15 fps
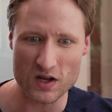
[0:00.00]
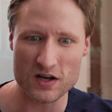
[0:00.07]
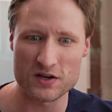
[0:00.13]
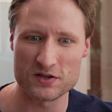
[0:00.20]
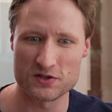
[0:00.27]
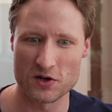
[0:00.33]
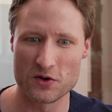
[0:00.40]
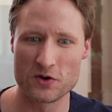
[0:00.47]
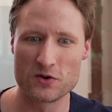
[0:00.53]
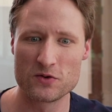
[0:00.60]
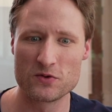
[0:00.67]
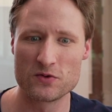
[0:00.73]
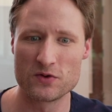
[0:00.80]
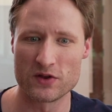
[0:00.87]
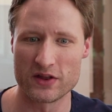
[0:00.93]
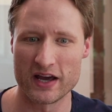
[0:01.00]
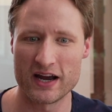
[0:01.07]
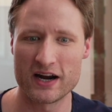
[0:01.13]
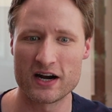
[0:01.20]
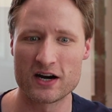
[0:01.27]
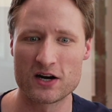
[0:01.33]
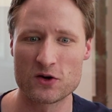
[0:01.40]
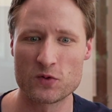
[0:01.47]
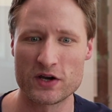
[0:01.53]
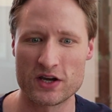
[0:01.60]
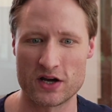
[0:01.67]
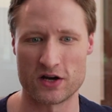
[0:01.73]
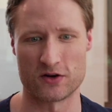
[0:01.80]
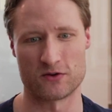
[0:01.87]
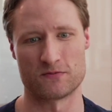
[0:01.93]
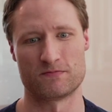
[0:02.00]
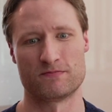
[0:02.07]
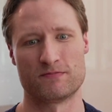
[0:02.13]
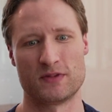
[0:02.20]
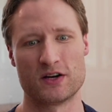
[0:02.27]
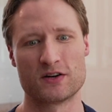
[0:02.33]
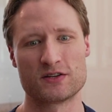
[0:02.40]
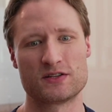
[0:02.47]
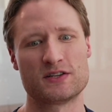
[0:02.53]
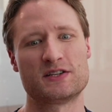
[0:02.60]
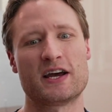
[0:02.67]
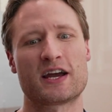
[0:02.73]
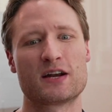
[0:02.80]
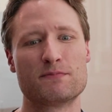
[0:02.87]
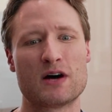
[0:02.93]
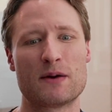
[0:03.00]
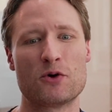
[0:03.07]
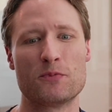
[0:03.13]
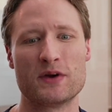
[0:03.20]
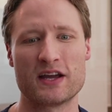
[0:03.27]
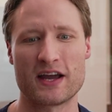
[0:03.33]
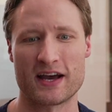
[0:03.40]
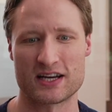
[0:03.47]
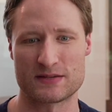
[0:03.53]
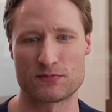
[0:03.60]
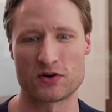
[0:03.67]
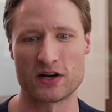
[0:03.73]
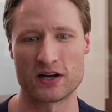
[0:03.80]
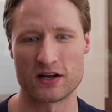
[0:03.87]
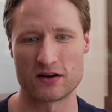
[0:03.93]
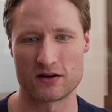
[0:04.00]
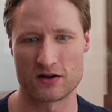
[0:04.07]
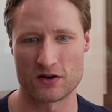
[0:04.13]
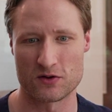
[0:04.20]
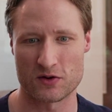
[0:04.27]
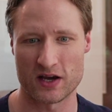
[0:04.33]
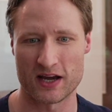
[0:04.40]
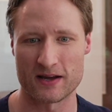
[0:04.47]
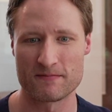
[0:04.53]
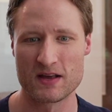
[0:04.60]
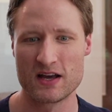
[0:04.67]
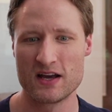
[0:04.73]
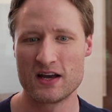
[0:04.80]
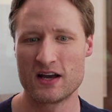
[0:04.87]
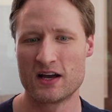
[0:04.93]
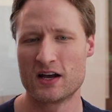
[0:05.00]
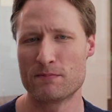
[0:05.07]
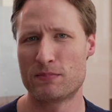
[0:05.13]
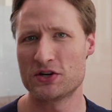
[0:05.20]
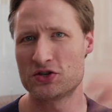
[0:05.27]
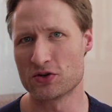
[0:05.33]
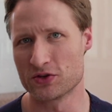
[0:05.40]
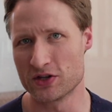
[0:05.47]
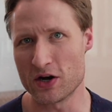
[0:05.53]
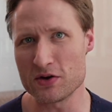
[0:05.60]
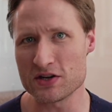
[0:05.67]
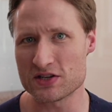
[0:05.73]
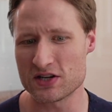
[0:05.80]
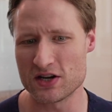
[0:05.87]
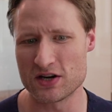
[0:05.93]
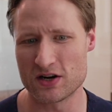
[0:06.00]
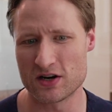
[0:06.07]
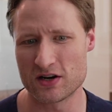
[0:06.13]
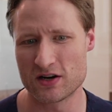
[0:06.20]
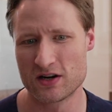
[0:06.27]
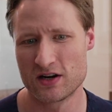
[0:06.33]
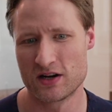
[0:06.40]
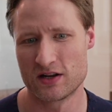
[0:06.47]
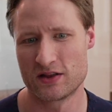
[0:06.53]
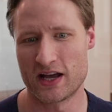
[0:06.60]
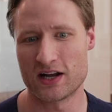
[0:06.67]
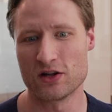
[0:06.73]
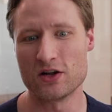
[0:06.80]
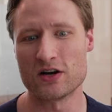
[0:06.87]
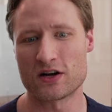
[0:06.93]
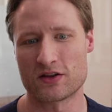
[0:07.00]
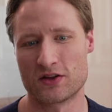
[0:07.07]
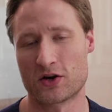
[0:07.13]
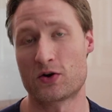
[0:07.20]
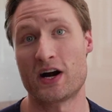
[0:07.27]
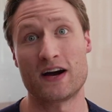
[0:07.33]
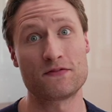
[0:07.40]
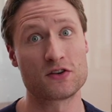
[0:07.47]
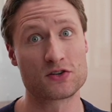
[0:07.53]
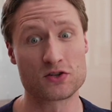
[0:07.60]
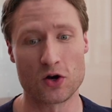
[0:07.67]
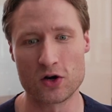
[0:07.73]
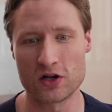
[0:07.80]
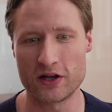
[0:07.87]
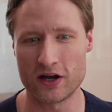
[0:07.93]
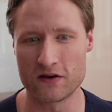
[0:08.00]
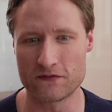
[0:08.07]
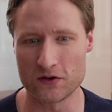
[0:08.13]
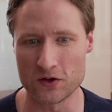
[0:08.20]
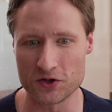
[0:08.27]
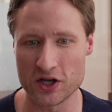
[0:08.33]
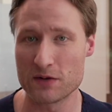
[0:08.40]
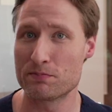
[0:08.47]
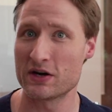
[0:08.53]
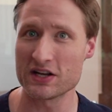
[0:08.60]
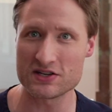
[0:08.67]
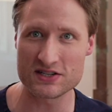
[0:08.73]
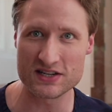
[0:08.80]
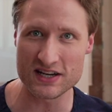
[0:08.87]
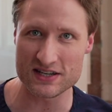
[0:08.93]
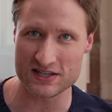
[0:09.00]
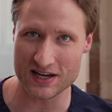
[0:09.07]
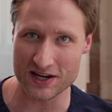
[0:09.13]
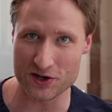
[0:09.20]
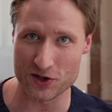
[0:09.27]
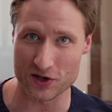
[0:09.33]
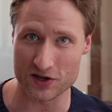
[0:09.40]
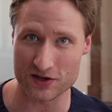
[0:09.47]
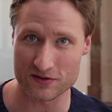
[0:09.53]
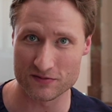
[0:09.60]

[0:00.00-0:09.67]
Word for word: So there we go. Here's the second bubble being aspirated. Okay. But you'll notice here that look, the graft is totally unfolded, but it's decentered.